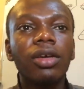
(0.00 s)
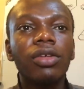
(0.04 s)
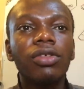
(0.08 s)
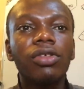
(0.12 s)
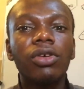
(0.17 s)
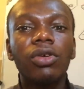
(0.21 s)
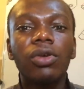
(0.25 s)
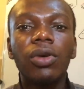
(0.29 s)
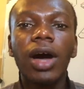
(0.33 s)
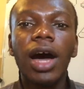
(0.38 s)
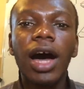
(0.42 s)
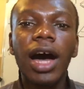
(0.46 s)

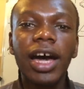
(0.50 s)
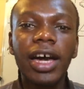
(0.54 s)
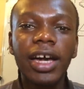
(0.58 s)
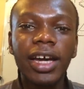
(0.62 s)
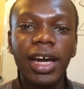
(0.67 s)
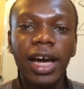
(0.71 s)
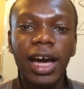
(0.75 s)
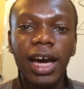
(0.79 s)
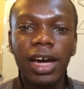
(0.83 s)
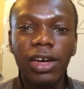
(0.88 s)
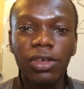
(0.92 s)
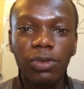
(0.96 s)
So hi
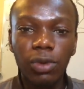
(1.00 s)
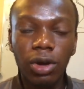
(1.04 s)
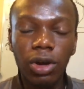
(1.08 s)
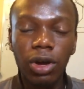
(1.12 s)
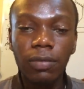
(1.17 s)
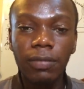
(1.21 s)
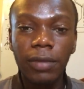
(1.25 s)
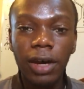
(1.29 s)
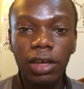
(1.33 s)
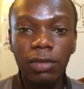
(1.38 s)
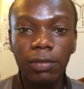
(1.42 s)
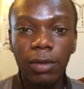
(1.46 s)
guys,
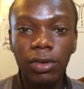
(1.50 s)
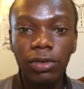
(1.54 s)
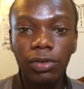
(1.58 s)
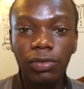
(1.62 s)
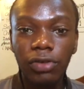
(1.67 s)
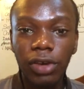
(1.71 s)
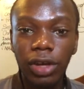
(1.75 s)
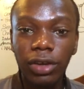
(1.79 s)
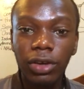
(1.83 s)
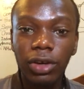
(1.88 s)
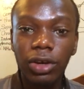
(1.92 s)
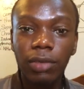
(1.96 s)
welcome back to my
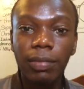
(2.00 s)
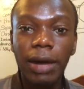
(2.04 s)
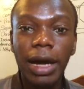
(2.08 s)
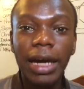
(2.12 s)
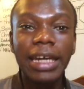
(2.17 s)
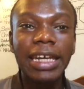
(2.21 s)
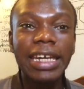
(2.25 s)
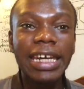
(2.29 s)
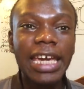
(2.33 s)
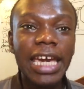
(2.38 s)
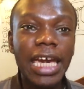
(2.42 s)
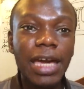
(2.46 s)
YouTube channel.
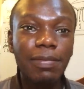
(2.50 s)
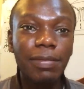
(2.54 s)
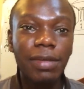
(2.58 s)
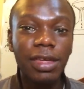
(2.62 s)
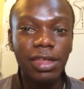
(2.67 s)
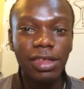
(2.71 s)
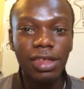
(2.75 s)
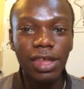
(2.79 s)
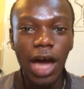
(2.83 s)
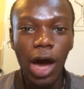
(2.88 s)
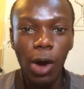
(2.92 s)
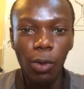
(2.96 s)
My name
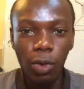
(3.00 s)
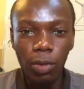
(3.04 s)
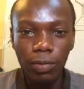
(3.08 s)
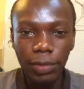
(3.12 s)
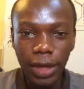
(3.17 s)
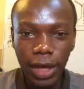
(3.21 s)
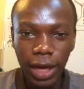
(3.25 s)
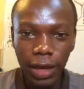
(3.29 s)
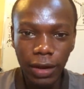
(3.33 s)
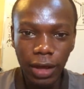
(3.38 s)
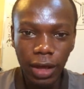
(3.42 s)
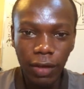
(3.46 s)
is Awom
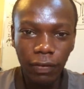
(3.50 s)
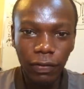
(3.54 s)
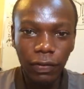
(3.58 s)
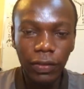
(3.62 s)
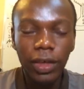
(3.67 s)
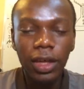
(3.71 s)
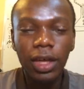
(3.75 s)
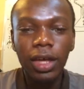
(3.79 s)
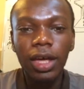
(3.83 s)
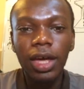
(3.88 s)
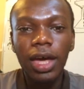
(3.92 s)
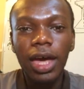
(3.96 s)

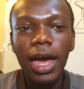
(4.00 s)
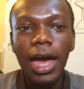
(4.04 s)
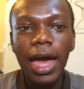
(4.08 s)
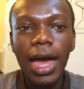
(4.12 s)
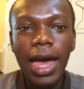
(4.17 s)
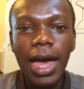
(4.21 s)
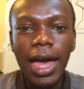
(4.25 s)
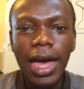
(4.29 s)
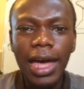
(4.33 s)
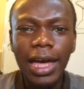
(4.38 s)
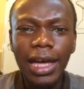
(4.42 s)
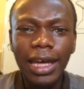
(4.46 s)
Kenneth
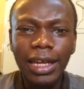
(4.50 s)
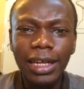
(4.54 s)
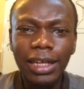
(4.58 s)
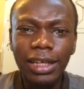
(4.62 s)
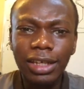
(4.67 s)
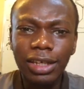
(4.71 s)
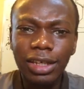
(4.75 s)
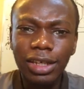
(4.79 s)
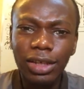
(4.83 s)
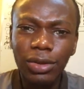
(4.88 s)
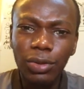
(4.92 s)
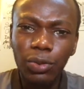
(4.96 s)

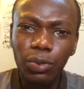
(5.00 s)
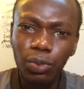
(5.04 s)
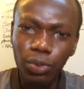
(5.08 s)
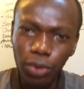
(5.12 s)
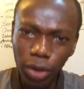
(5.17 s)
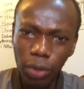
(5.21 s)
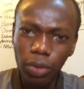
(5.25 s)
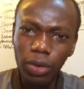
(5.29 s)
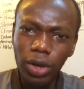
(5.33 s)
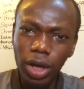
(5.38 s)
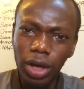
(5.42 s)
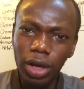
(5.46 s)
and
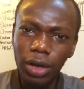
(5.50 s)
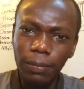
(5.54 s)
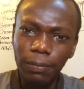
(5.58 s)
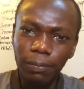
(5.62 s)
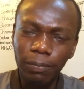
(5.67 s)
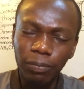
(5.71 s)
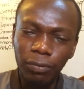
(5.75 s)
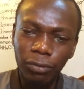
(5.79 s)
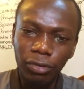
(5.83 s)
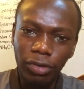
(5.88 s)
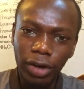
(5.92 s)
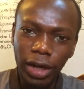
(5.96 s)

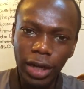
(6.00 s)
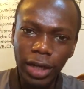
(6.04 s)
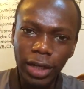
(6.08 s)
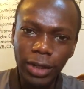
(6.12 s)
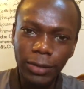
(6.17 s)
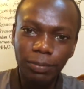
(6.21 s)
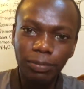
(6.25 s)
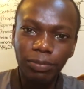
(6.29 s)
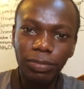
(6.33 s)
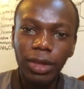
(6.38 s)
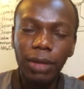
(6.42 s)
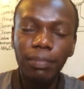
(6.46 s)
welcome,
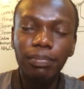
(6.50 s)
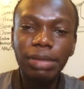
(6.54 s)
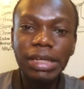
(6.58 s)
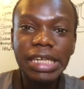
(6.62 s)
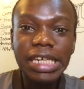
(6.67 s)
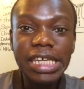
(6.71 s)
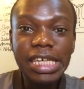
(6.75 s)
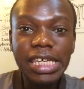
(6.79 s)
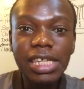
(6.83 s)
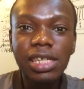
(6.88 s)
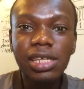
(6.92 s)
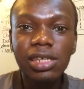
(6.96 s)
right?
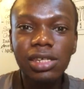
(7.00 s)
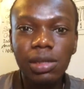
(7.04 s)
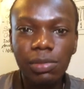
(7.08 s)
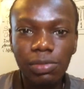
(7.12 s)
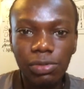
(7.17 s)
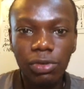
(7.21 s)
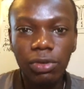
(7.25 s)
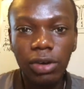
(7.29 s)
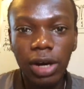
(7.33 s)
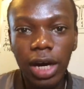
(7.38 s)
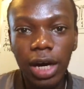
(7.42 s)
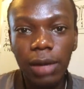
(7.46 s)
Please
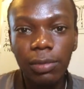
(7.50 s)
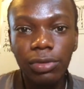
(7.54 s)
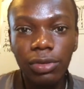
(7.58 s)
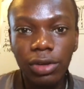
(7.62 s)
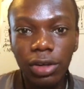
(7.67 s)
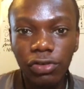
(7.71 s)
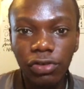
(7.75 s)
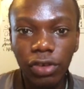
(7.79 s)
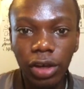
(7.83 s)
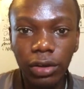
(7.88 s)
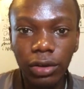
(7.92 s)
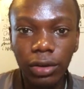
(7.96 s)
subscribe to
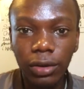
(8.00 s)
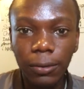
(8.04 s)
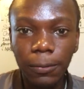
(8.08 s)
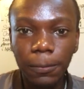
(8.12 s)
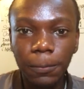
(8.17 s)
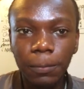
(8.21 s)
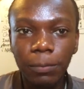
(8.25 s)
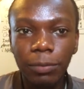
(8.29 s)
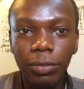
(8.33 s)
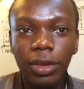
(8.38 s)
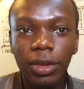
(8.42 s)
the channel.